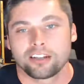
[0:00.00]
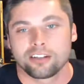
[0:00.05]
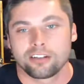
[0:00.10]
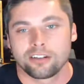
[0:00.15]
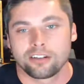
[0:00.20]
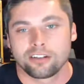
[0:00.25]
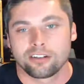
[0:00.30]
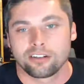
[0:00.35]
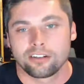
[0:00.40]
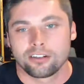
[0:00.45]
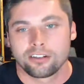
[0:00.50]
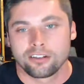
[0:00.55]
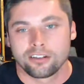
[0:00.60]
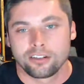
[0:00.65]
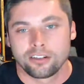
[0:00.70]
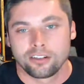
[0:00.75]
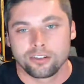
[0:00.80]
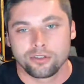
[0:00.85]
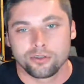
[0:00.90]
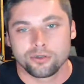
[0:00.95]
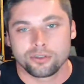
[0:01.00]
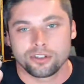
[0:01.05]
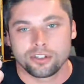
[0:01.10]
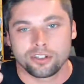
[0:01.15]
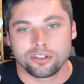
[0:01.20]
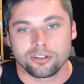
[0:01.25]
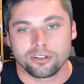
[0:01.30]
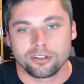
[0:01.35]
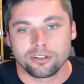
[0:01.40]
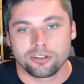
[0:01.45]
a new
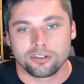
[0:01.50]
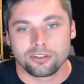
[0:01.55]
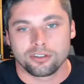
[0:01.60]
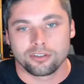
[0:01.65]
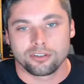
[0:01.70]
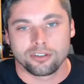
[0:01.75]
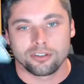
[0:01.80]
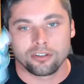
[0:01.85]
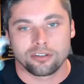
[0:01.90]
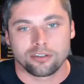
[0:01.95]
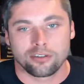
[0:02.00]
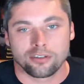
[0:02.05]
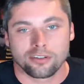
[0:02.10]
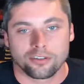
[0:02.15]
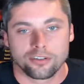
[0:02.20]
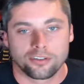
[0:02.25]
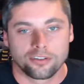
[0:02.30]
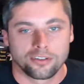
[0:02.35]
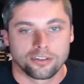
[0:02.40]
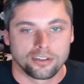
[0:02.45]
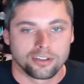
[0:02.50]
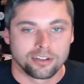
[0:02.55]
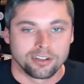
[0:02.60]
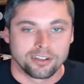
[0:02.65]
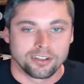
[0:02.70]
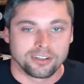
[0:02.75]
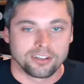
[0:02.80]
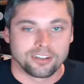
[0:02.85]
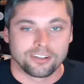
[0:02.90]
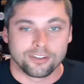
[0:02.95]
sticker. So
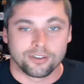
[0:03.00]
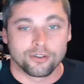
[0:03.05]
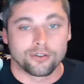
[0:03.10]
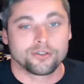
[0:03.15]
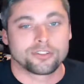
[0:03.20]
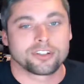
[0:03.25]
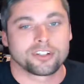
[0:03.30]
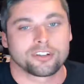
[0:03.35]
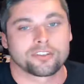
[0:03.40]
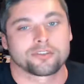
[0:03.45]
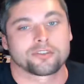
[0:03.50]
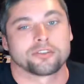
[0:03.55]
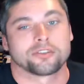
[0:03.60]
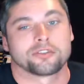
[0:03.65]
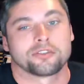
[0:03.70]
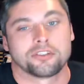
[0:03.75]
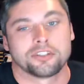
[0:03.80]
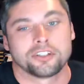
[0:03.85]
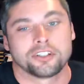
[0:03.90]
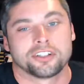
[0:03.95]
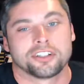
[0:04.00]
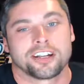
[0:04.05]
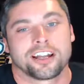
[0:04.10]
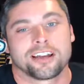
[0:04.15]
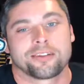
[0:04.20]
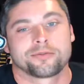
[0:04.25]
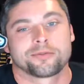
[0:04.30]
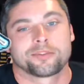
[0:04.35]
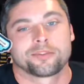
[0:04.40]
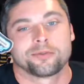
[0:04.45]
the new stickers look good.
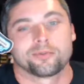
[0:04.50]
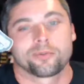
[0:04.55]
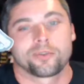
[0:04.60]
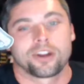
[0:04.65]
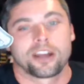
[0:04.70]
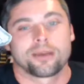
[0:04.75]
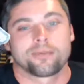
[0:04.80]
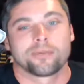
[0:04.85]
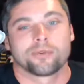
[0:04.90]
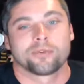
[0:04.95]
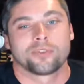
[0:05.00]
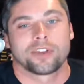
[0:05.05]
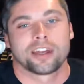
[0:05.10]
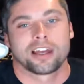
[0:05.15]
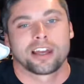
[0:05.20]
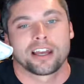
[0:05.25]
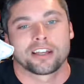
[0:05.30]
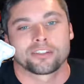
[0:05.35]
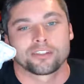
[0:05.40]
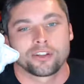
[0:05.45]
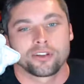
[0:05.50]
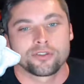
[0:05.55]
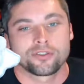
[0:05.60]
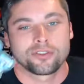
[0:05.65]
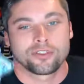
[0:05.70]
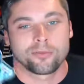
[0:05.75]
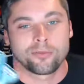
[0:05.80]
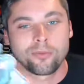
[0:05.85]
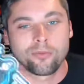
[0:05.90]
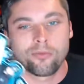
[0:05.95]
I'm super happy with that. I chose
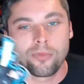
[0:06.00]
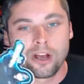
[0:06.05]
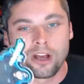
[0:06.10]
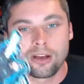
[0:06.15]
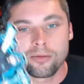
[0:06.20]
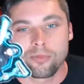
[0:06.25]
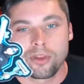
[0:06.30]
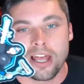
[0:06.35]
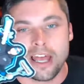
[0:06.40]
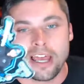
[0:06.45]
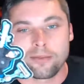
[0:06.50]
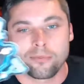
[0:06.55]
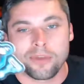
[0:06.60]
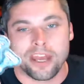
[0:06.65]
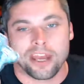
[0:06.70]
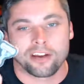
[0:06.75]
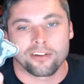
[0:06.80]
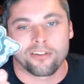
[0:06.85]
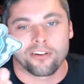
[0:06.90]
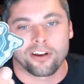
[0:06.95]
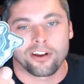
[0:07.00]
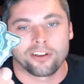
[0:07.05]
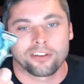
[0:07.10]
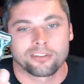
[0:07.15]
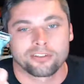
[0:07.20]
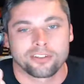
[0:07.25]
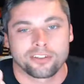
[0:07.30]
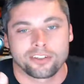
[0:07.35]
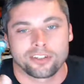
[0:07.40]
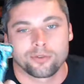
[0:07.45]
the black
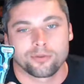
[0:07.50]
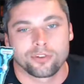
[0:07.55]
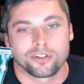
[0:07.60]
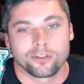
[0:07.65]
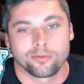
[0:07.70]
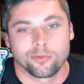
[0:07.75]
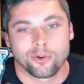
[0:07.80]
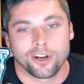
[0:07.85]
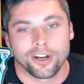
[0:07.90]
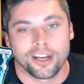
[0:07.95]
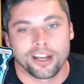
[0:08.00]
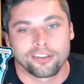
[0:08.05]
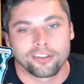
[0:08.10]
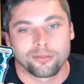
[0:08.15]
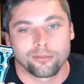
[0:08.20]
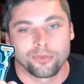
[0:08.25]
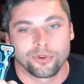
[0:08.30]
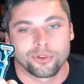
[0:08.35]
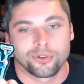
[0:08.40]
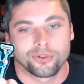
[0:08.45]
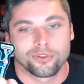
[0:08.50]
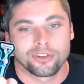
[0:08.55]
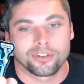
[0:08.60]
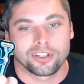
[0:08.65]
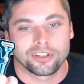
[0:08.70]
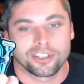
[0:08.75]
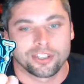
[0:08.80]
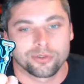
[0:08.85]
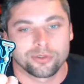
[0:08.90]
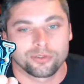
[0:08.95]
background because I wanted to bring out the blue. I
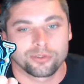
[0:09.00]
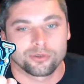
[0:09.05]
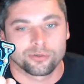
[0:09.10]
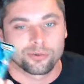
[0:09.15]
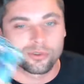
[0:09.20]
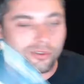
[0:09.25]
thought that was super